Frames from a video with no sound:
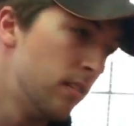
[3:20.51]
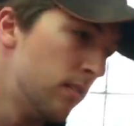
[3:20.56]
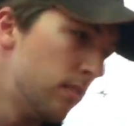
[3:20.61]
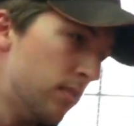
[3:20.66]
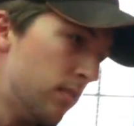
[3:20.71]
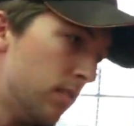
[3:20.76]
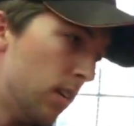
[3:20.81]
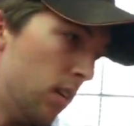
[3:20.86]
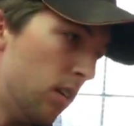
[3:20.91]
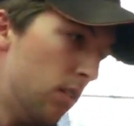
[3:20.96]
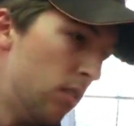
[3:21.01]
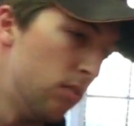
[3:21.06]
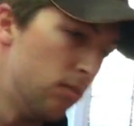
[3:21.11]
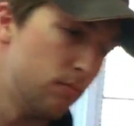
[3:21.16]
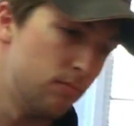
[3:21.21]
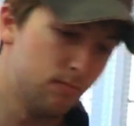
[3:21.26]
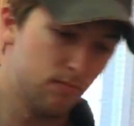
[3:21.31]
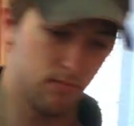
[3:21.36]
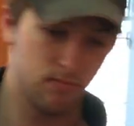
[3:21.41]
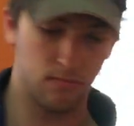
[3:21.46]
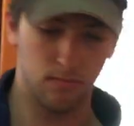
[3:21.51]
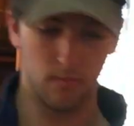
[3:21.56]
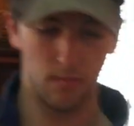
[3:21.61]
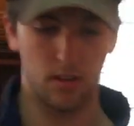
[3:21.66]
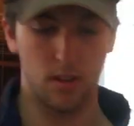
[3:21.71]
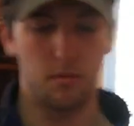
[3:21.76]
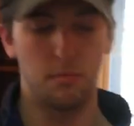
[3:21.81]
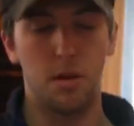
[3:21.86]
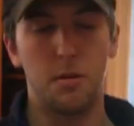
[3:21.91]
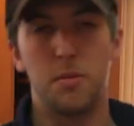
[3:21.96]
So
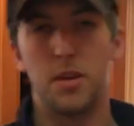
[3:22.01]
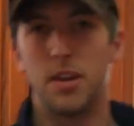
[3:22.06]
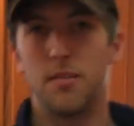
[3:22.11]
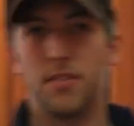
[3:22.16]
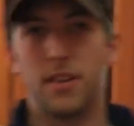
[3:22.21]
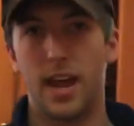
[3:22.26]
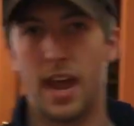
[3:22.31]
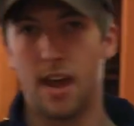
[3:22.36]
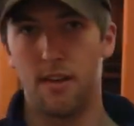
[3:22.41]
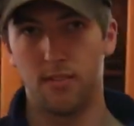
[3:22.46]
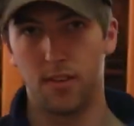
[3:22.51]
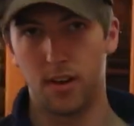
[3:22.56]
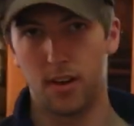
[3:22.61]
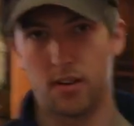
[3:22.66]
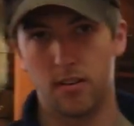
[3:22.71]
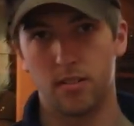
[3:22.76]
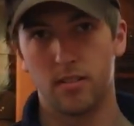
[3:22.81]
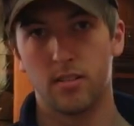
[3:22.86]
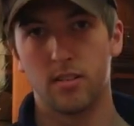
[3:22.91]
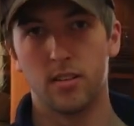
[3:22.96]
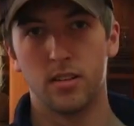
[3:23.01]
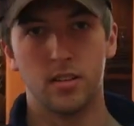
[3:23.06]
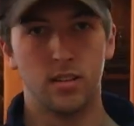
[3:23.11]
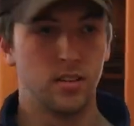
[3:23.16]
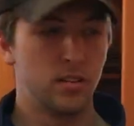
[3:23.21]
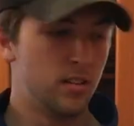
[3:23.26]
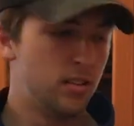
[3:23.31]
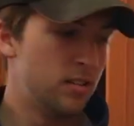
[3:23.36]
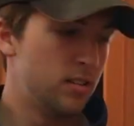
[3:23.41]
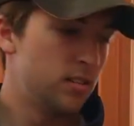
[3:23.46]
maybe even heavier.
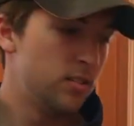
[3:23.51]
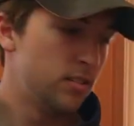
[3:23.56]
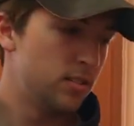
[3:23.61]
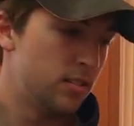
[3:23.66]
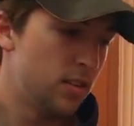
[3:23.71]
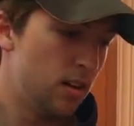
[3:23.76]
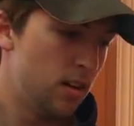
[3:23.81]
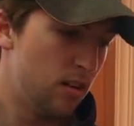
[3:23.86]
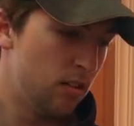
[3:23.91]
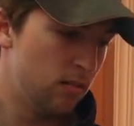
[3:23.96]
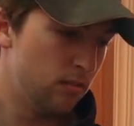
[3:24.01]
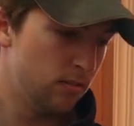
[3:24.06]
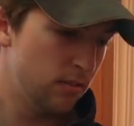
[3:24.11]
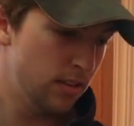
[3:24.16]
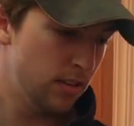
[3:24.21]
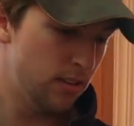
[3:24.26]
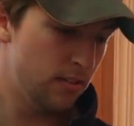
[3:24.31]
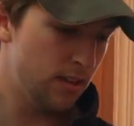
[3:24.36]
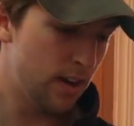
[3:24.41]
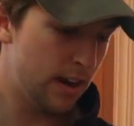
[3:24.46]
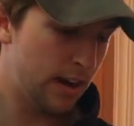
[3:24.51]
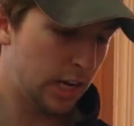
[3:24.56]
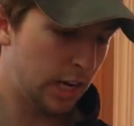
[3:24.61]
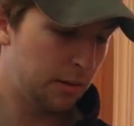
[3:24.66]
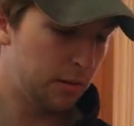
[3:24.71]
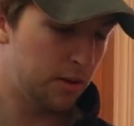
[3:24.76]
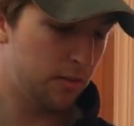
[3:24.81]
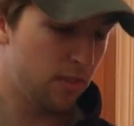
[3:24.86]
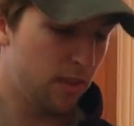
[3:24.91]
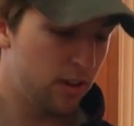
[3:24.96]
So you're not
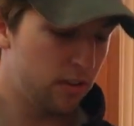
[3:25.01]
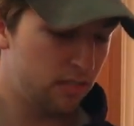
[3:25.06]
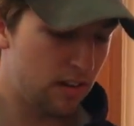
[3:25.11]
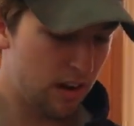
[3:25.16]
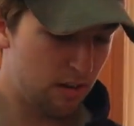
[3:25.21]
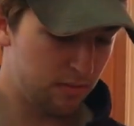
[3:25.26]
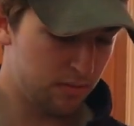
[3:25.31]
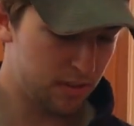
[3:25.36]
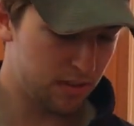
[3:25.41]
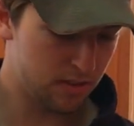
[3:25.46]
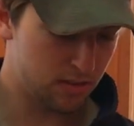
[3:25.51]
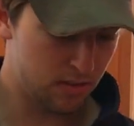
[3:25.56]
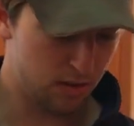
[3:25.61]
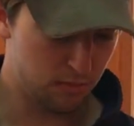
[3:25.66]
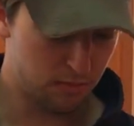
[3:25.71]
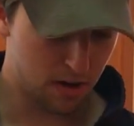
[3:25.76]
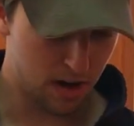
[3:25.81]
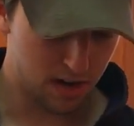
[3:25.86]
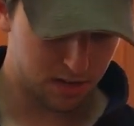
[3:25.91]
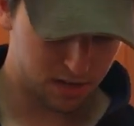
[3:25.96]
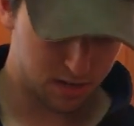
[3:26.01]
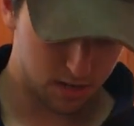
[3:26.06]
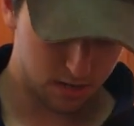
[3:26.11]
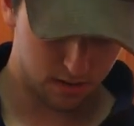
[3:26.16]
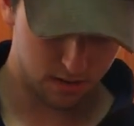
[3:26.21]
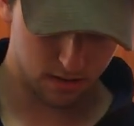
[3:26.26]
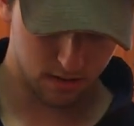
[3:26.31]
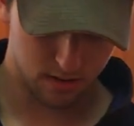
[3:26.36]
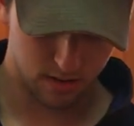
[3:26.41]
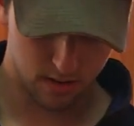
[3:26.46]
going to be running around with this too much.
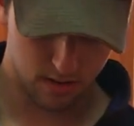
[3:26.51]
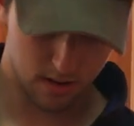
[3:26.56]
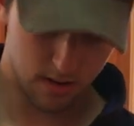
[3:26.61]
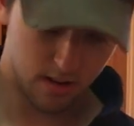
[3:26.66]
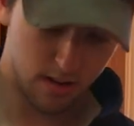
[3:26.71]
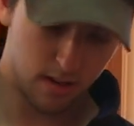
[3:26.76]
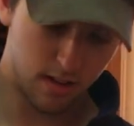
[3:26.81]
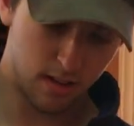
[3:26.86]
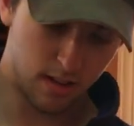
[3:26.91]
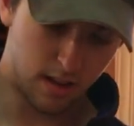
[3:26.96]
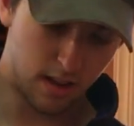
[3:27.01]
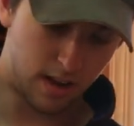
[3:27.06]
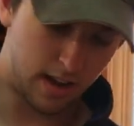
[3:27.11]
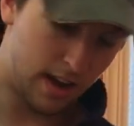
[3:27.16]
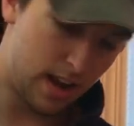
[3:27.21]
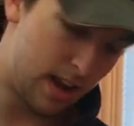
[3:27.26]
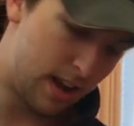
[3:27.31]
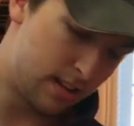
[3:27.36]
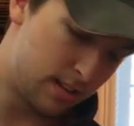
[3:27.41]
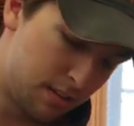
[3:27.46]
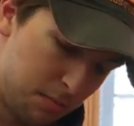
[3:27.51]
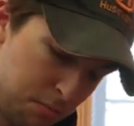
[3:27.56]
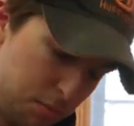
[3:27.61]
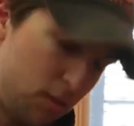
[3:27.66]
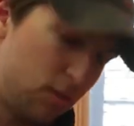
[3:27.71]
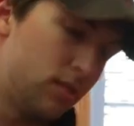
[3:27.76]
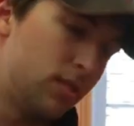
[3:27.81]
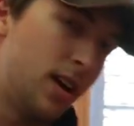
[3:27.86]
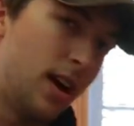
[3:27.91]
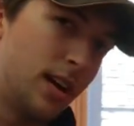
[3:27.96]
Then again, it's a
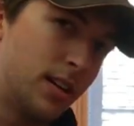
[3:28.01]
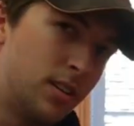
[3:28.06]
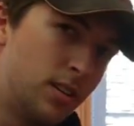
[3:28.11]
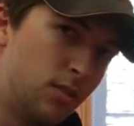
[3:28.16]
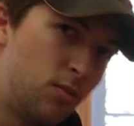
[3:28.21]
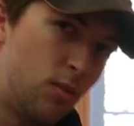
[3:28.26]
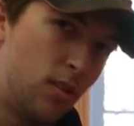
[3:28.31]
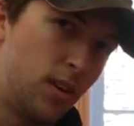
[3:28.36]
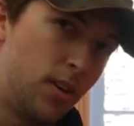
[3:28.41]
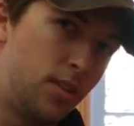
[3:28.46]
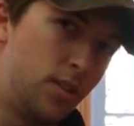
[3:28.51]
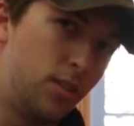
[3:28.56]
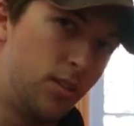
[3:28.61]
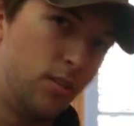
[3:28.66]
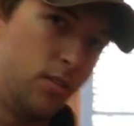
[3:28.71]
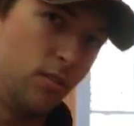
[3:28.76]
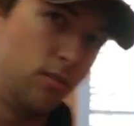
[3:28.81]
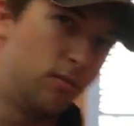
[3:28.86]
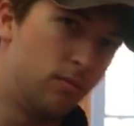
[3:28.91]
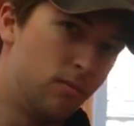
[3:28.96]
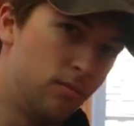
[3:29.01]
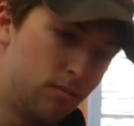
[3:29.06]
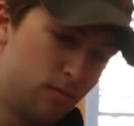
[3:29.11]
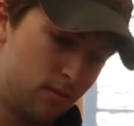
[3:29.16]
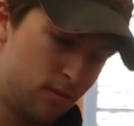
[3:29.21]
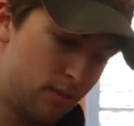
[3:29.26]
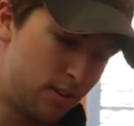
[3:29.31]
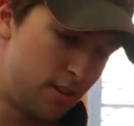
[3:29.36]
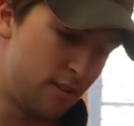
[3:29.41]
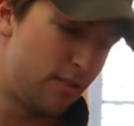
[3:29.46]
bolt action 22.
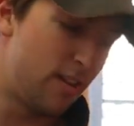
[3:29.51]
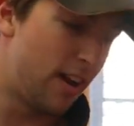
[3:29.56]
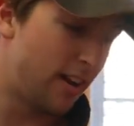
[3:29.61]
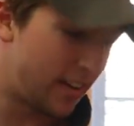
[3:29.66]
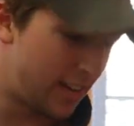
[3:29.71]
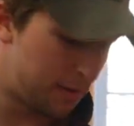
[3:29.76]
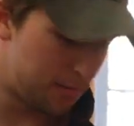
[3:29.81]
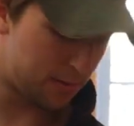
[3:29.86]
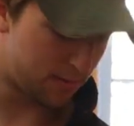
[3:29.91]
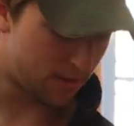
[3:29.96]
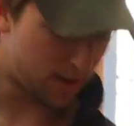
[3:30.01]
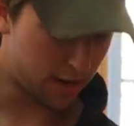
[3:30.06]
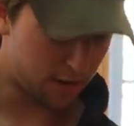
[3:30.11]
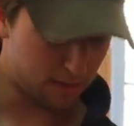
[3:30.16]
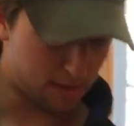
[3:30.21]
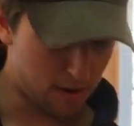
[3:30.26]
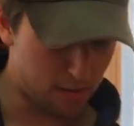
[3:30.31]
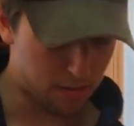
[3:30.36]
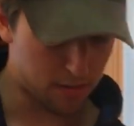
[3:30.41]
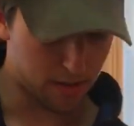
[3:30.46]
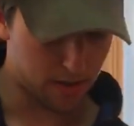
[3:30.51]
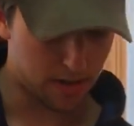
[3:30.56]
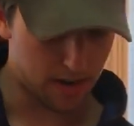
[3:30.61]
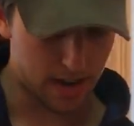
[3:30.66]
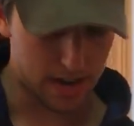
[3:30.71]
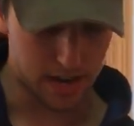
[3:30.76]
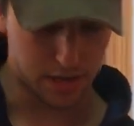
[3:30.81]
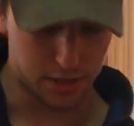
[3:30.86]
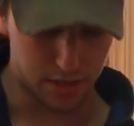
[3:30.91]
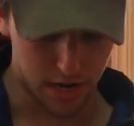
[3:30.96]
You're not going to be running around with it
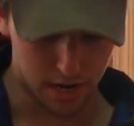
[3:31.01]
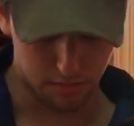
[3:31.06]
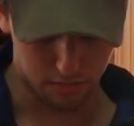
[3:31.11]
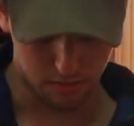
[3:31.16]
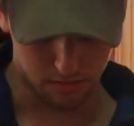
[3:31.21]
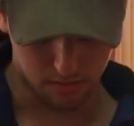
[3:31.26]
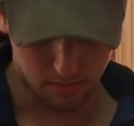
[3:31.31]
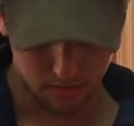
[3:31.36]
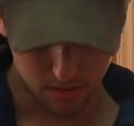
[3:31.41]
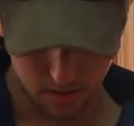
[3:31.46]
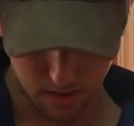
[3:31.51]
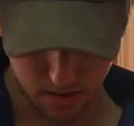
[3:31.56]
in general.